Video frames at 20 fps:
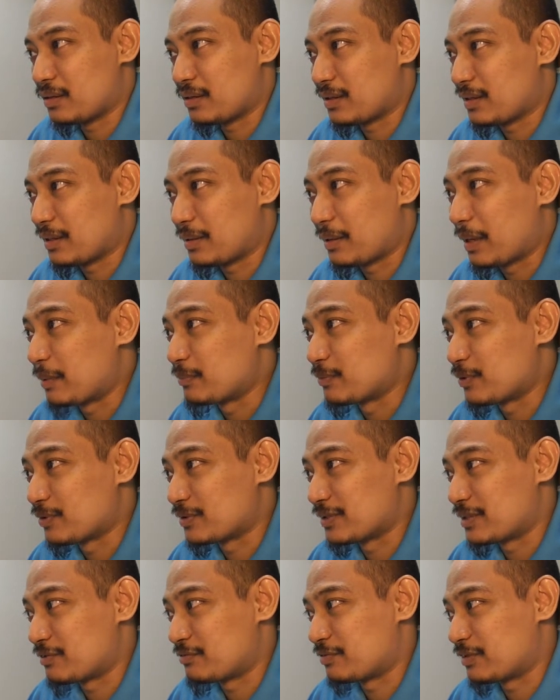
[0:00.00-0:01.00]
I'm not
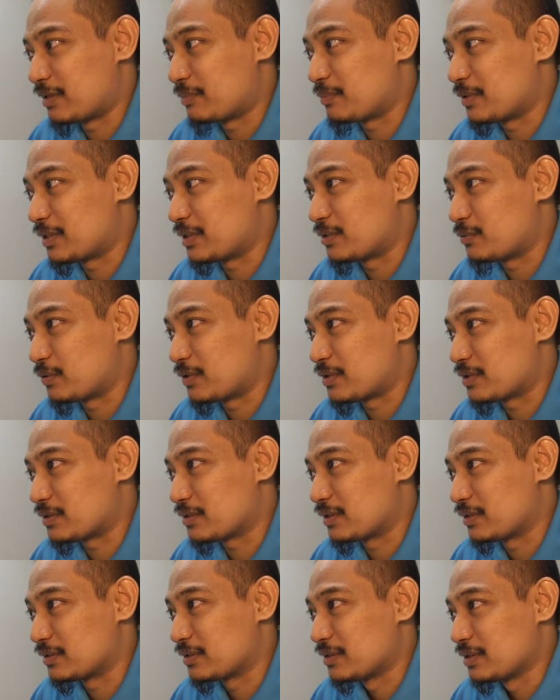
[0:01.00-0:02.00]
really familiar with,
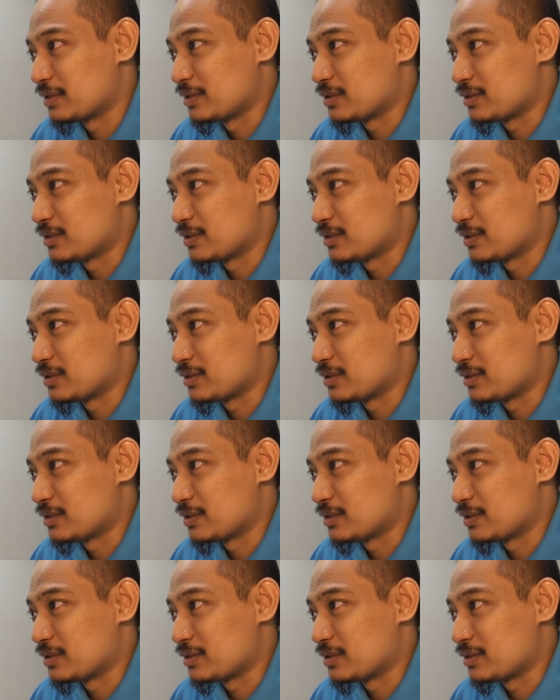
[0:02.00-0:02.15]
right?